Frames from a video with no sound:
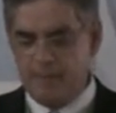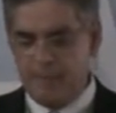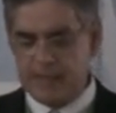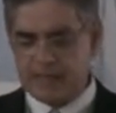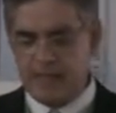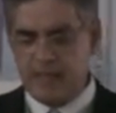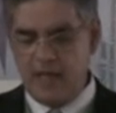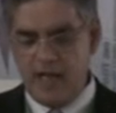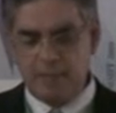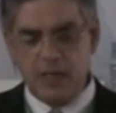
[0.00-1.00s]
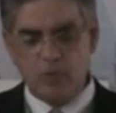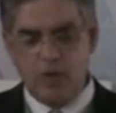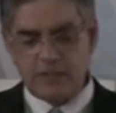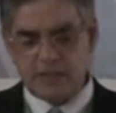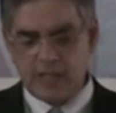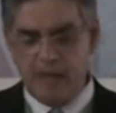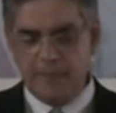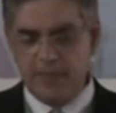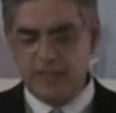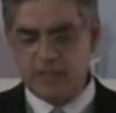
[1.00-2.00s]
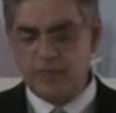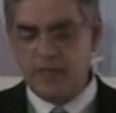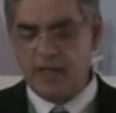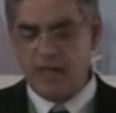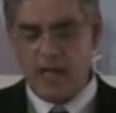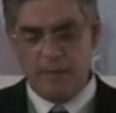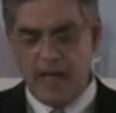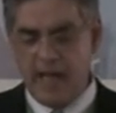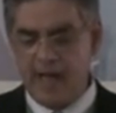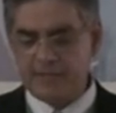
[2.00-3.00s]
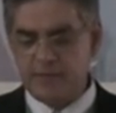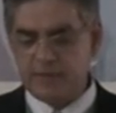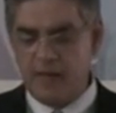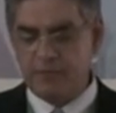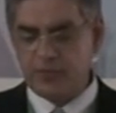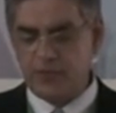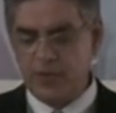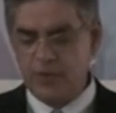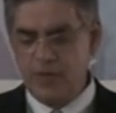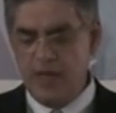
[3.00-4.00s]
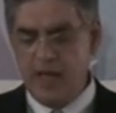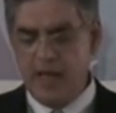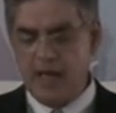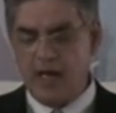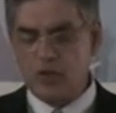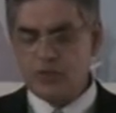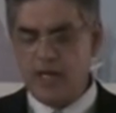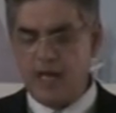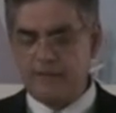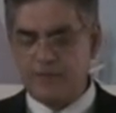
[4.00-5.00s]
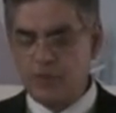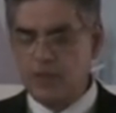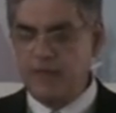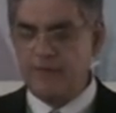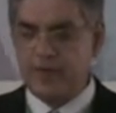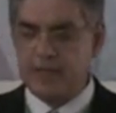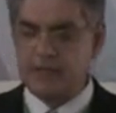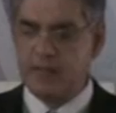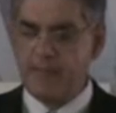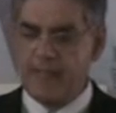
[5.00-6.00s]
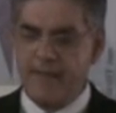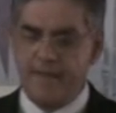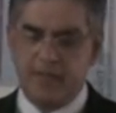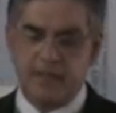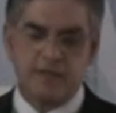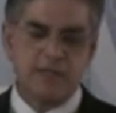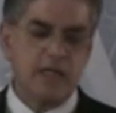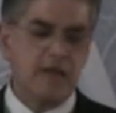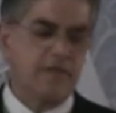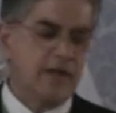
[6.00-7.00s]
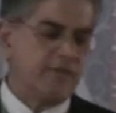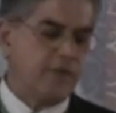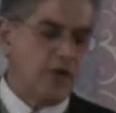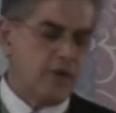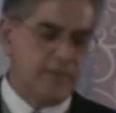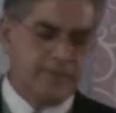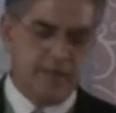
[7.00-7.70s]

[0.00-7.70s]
But anybody who wants a sample, I have some samples for you. And I also have 2 leaflets. There's a leaflet for